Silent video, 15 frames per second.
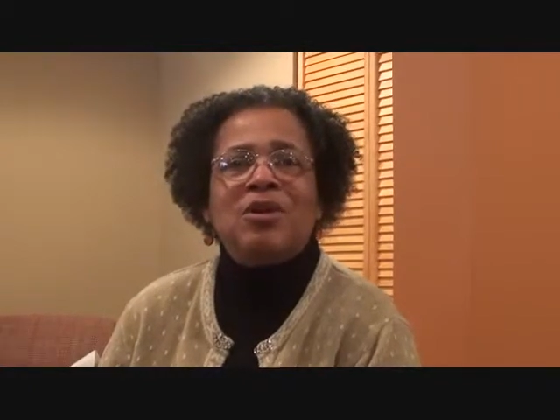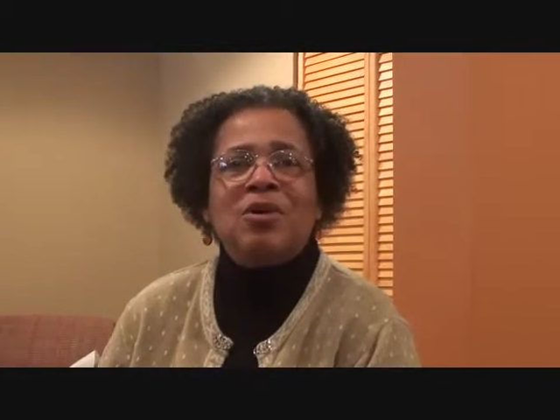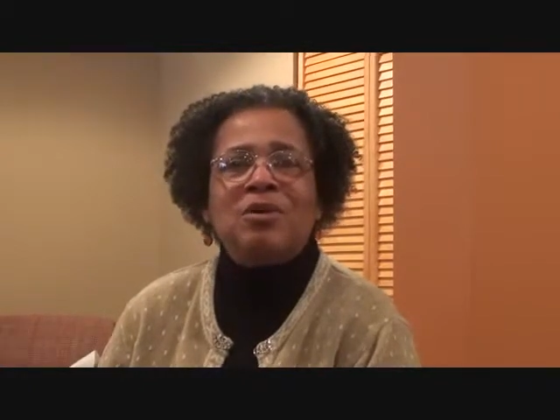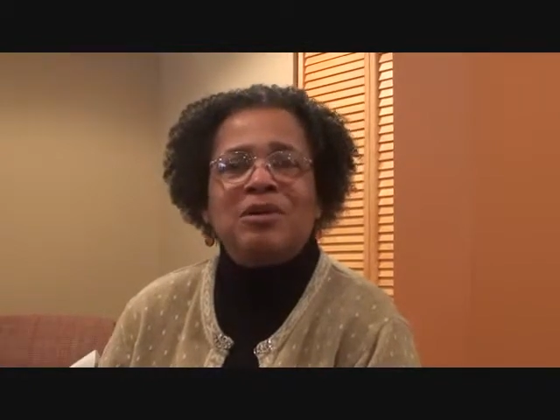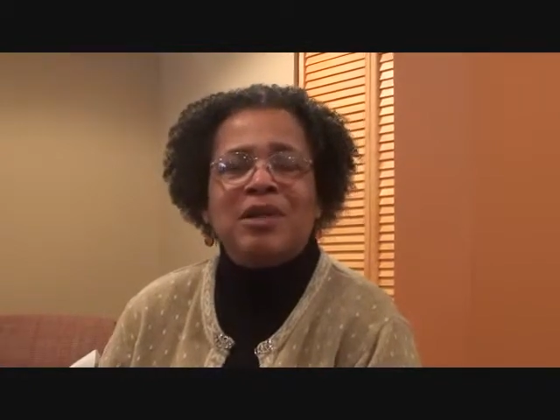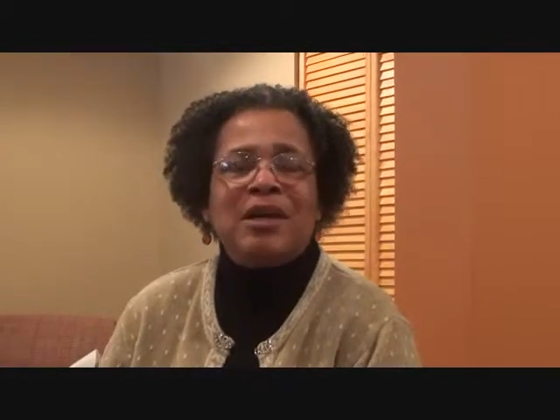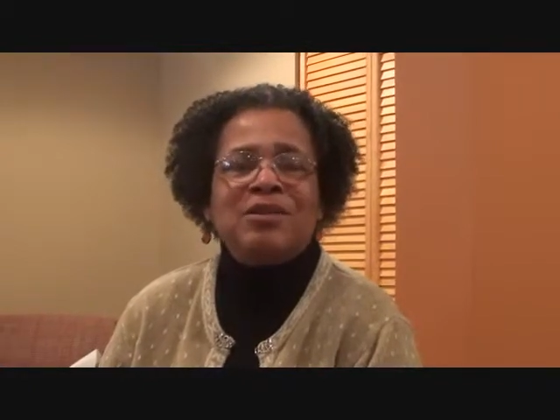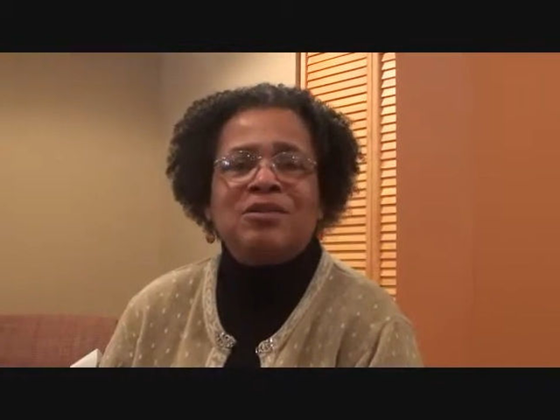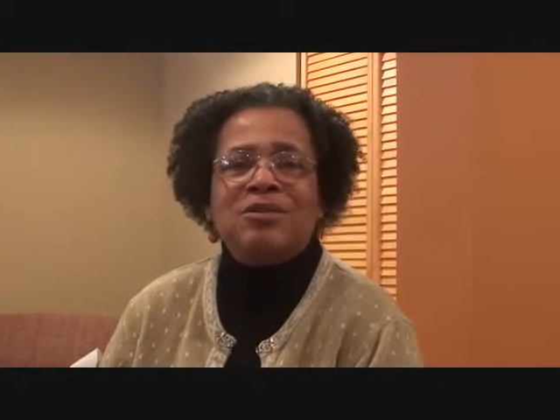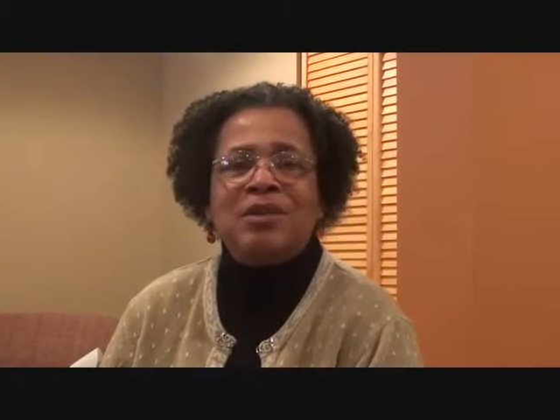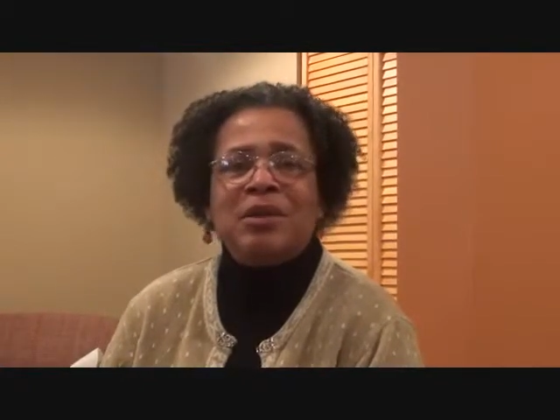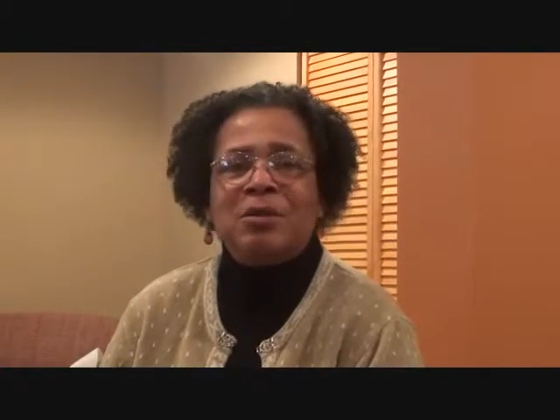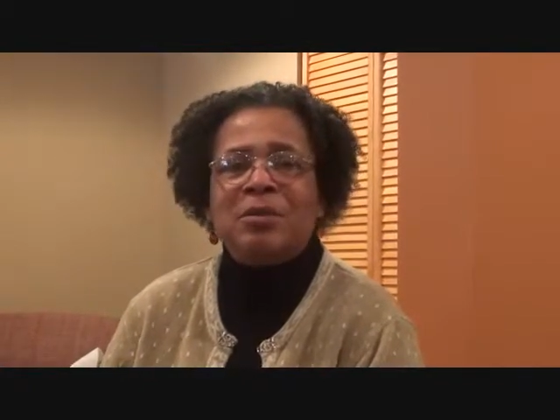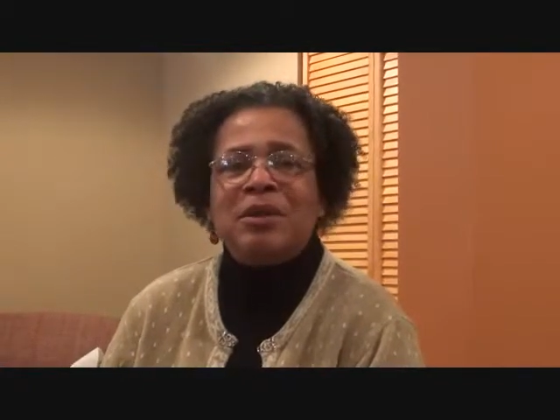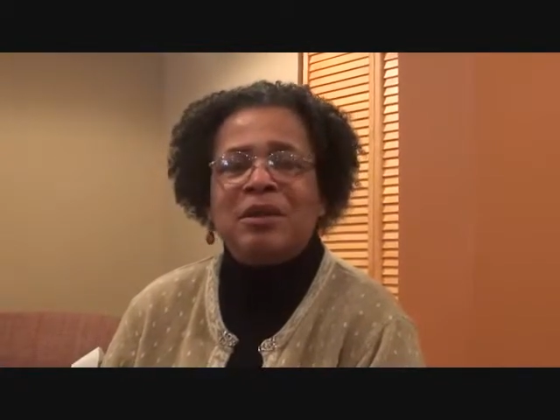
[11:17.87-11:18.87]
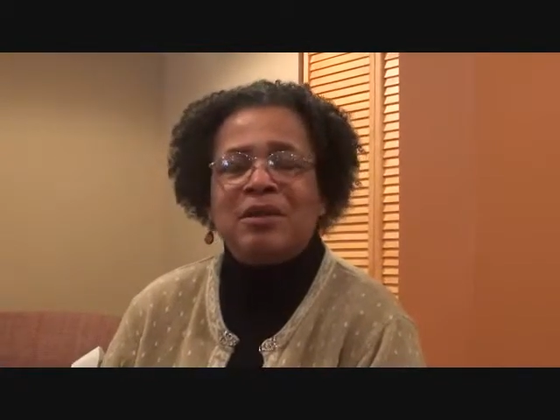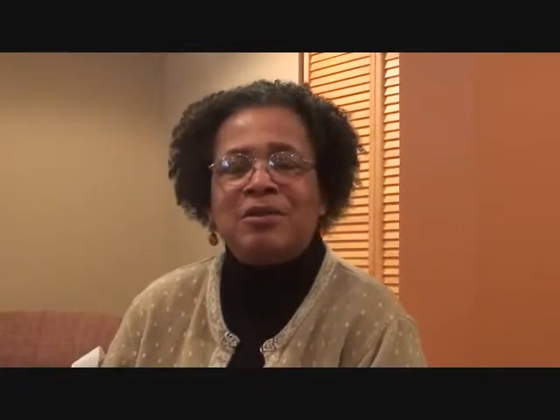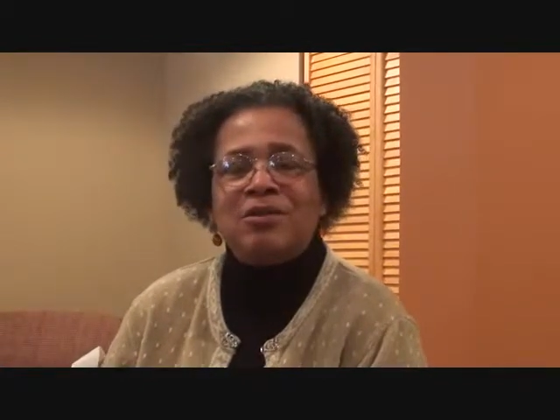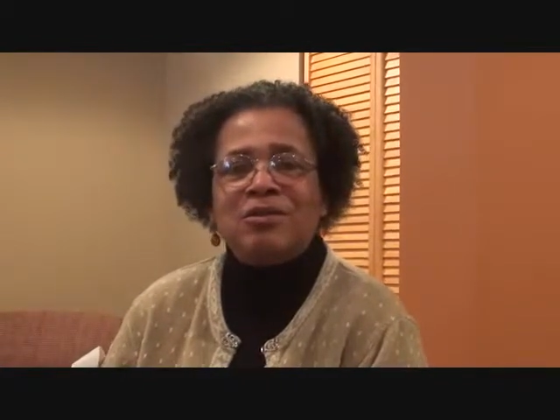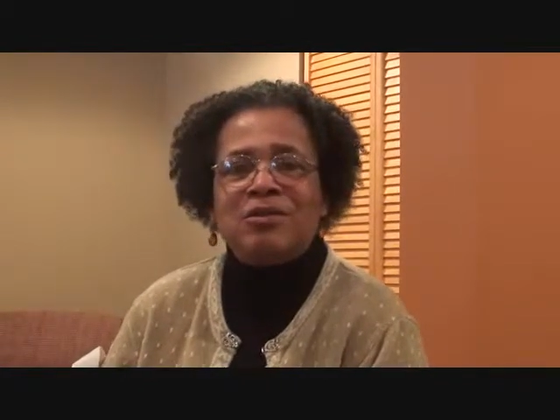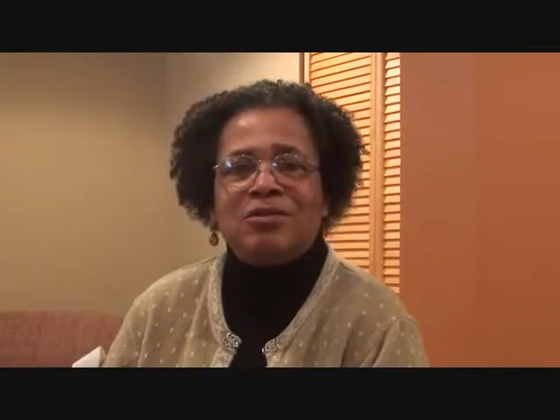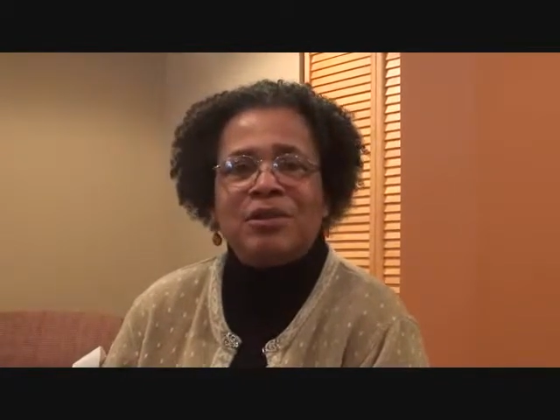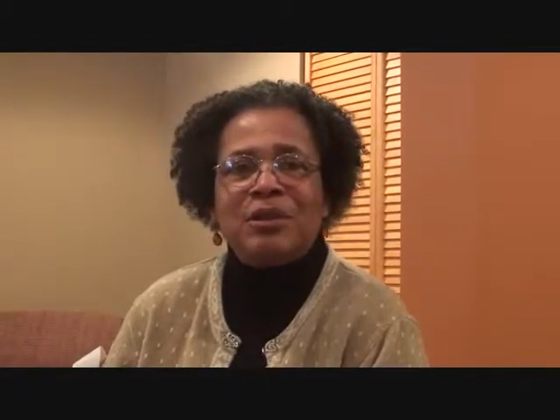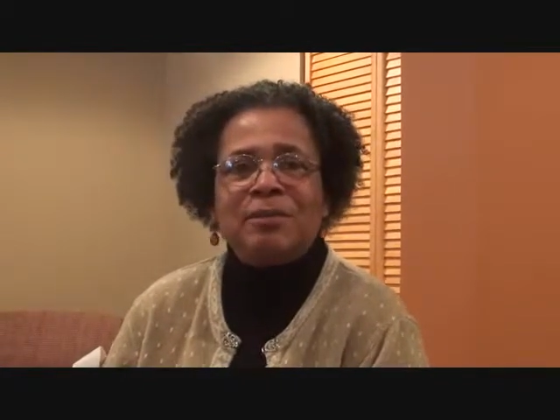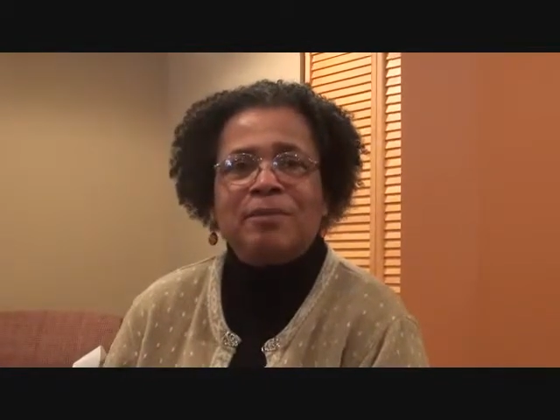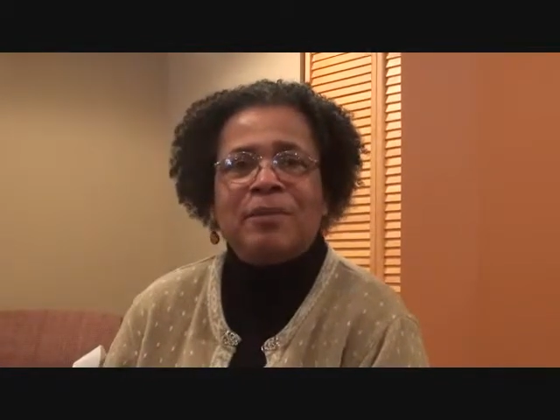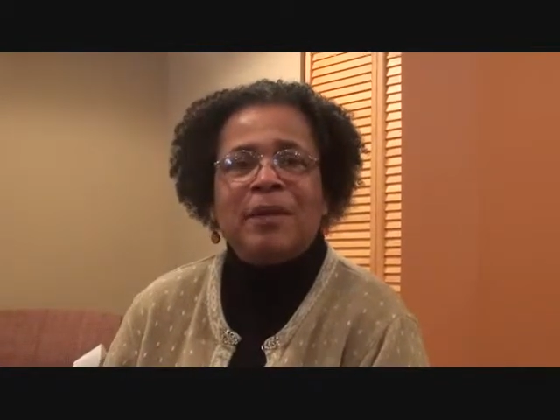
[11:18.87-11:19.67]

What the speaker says: colon hydrotherapy industry.